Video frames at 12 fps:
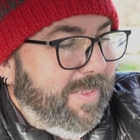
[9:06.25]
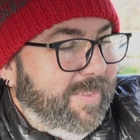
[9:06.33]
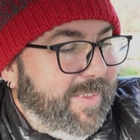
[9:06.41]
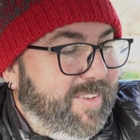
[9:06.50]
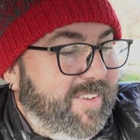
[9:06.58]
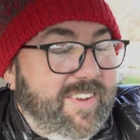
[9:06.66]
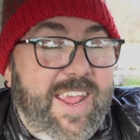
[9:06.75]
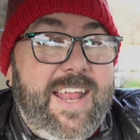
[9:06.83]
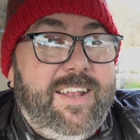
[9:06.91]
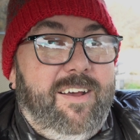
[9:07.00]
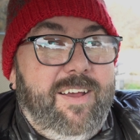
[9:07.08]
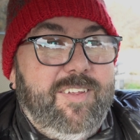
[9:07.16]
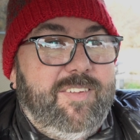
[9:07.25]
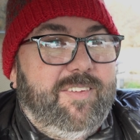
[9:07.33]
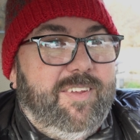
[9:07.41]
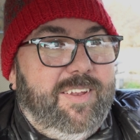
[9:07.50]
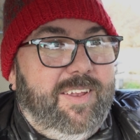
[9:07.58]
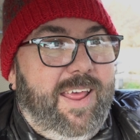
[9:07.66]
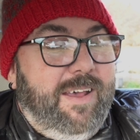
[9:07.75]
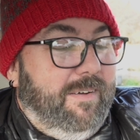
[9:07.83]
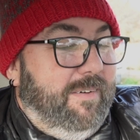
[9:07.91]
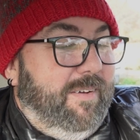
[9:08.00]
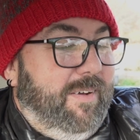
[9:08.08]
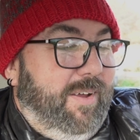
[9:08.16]
This is your headlights.
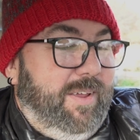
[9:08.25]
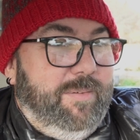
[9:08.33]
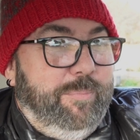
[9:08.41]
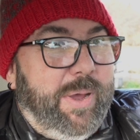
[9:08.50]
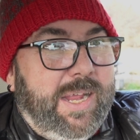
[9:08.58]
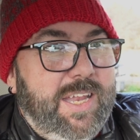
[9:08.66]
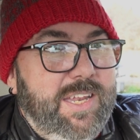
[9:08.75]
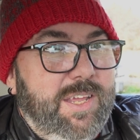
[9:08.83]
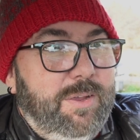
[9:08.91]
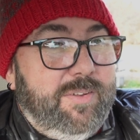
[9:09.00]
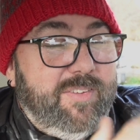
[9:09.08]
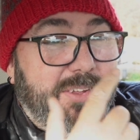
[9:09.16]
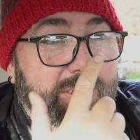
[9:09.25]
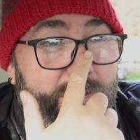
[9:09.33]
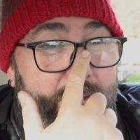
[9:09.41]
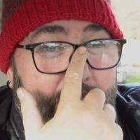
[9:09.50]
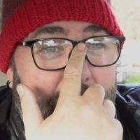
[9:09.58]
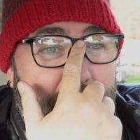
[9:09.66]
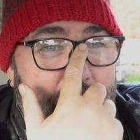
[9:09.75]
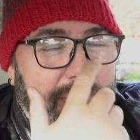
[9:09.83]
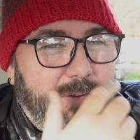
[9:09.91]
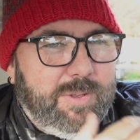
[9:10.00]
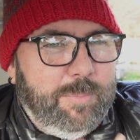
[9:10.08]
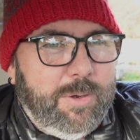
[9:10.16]
Now, back in the UK when I
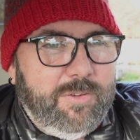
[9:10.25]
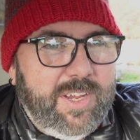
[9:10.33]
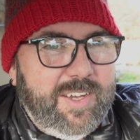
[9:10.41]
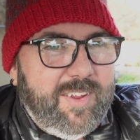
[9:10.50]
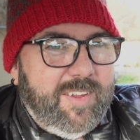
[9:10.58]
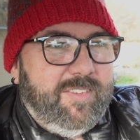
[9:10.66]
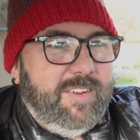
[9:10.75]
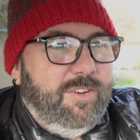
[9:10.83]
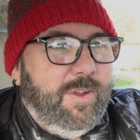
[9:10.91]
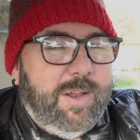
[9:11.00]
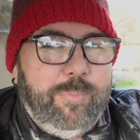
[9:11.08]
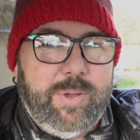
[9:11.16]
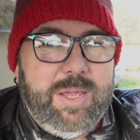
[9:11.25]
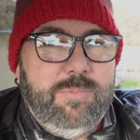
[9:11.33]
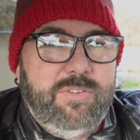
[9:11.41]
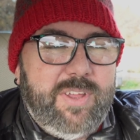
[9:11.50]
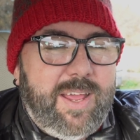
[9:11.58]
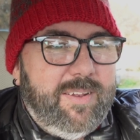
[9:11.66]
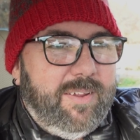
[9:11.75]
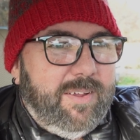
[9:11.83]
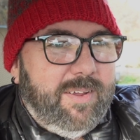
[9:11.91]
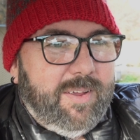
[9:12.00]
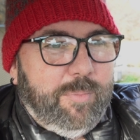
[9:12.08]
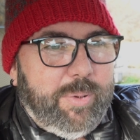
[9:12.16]
was MOT testing, you had a beam
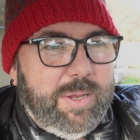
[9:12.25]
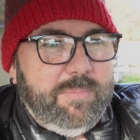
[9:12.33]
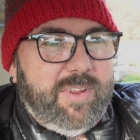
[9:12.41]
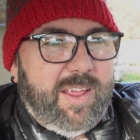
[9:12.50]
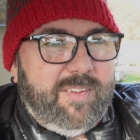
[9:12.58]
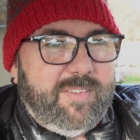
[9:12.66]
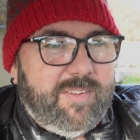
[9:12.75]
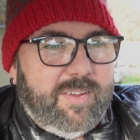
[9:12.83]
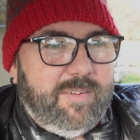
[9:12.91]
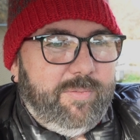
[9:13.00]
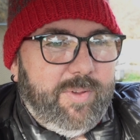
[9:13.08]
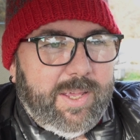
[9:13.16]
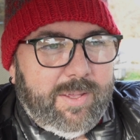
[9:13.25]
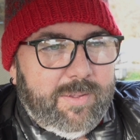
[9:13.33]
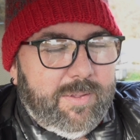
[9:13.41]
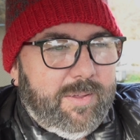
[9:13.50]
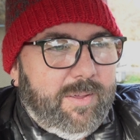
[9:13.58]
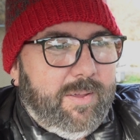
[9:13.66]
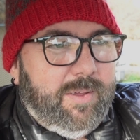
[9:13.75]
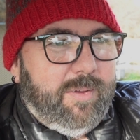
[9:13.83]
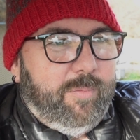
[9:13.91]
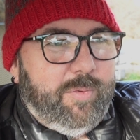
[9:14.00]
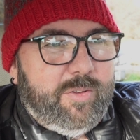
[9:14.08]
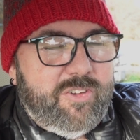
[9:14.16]
test thing
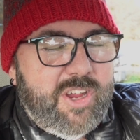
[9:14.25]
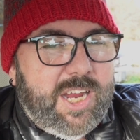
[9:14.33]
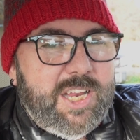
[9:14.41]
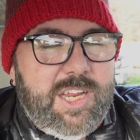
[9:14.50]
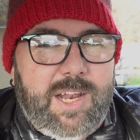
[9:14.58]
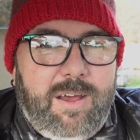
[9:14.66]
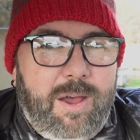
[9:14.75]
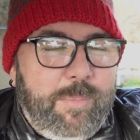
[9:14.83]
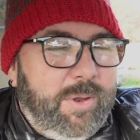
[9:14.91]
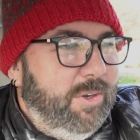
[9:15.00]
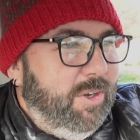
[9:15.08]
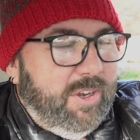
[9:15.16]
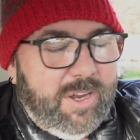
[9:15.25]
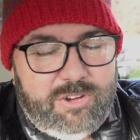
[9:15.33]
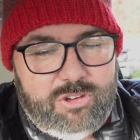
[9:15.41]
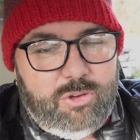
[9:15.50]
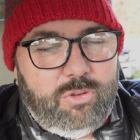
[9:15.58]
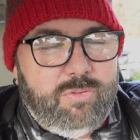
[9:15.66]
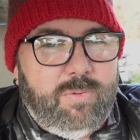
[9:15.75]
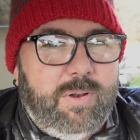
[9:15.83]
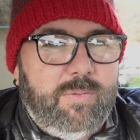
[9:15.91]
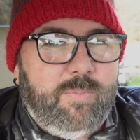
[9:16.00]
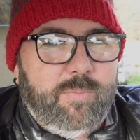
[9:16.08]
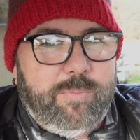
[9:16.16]
for checking your alignment. You used to
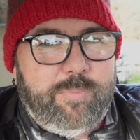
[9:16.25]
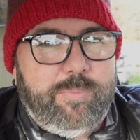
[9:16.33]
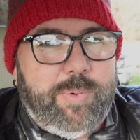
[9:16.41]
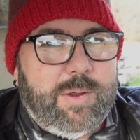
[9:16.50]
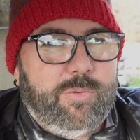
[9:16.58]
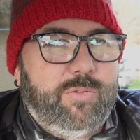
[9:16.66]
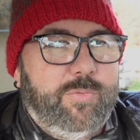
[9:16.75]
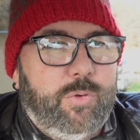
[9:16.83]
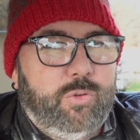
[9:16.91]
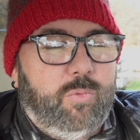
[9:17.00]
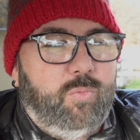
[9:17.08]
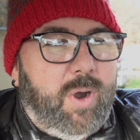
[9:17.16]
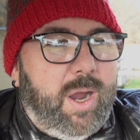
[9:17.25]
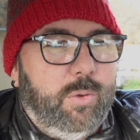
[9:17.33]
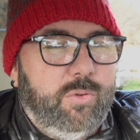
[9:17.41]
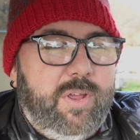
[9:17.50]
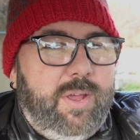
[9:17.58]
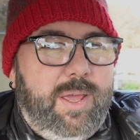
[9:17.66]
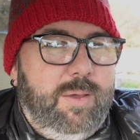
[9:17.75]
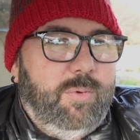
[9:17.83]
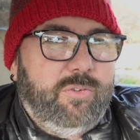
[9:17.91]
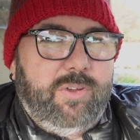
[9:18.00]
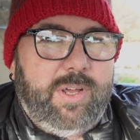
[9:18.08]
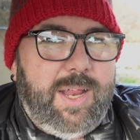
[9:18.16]
run backwards and forwards on rails. It
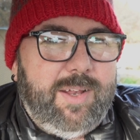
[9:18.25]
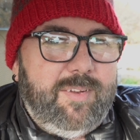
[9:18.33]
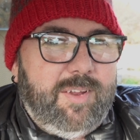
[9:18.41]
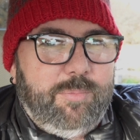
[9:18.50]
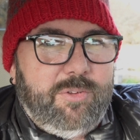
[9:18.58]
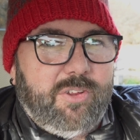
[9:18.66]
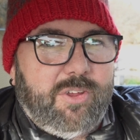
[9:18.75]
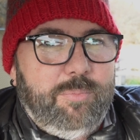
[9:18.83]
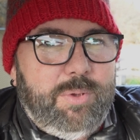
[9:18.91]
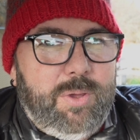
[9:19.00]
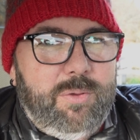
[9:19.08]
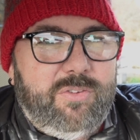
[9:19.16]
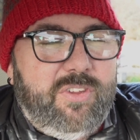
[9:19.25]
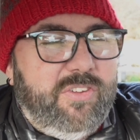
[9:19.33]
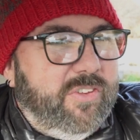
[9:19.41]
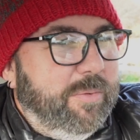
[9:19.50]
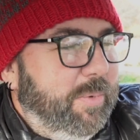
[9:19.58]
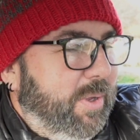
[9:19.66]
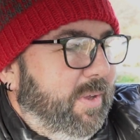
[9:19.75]
wasn't connected up to the computer system.